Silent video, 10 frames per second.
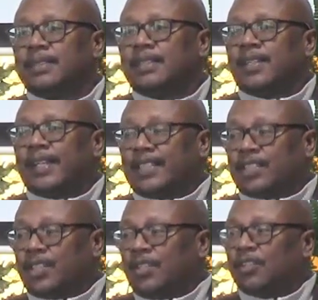Now that's
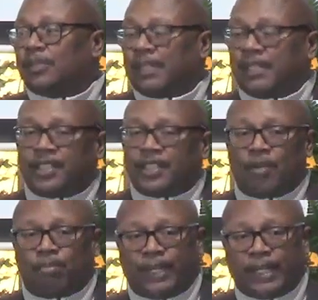ultimately
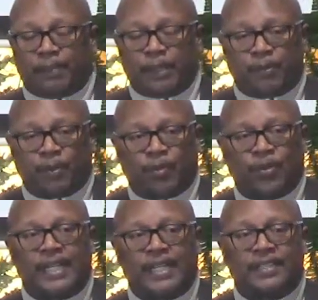called bringing people to
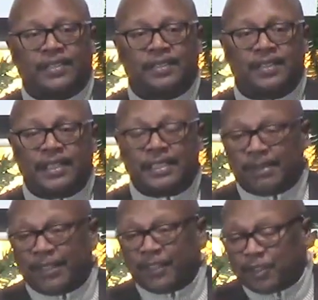Christ,
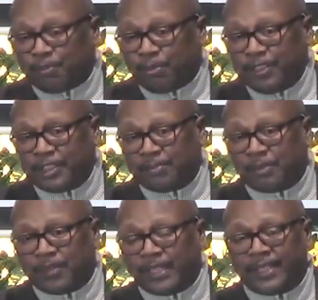but there's a
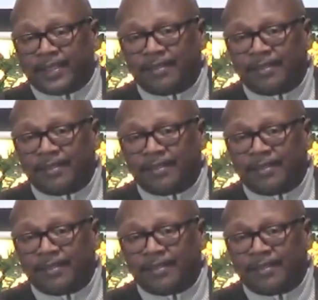principle there.